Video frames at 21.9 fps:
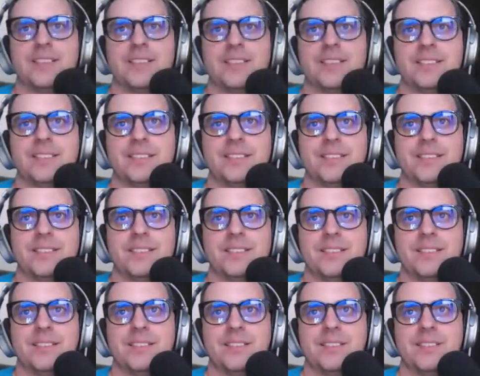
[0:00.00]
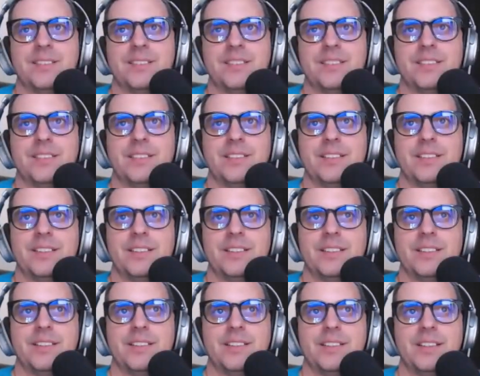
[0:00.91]

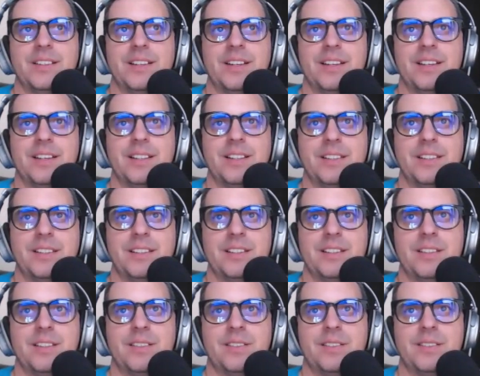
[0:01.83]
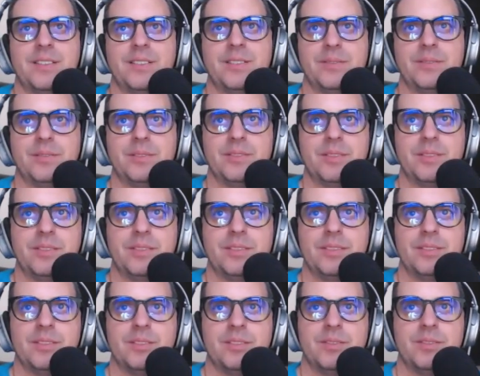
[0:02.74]

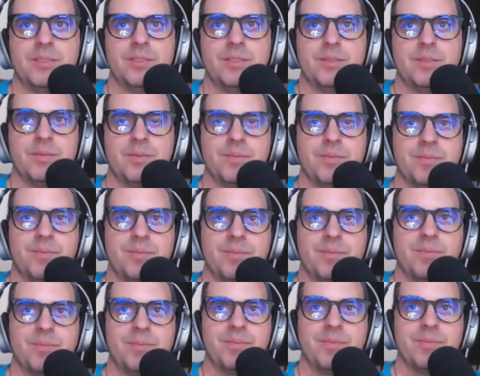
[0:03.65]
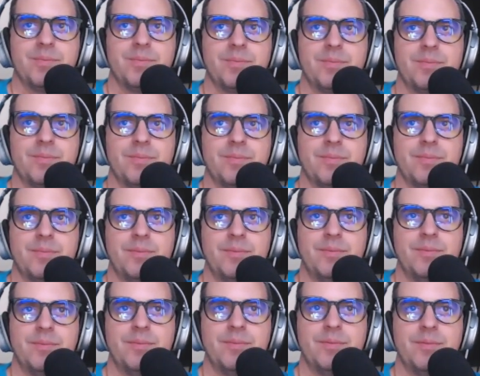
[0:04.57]

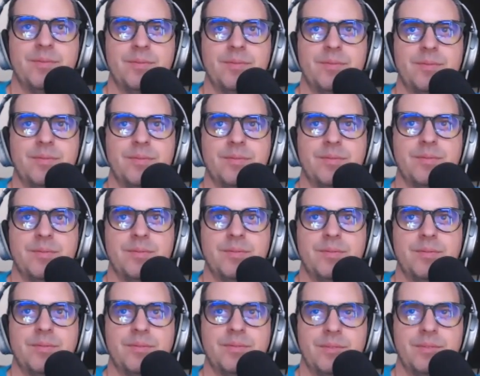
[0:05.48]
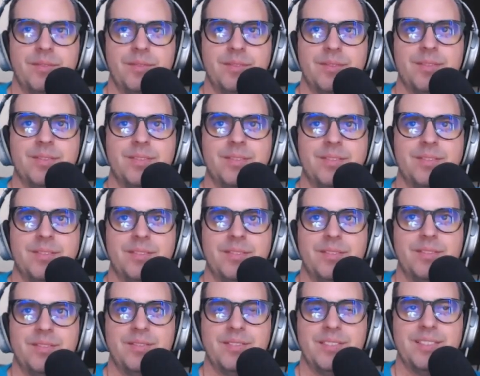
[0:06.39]

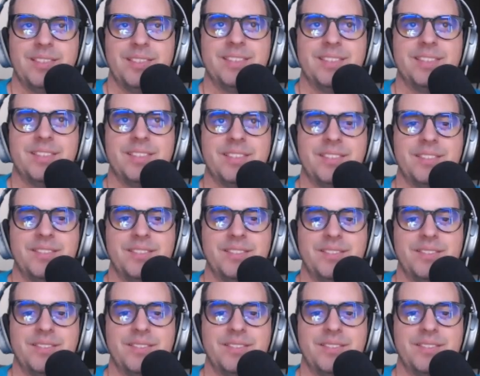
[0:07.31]
[no speech]